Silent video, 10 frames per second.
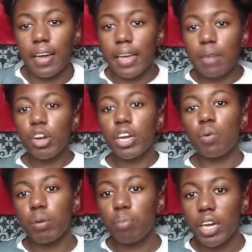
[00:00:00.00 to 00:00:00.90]
I am wearing
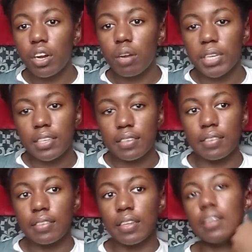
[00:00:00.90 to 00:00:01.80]
a windbreaker
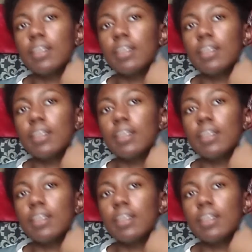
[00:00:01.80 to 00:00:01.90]
because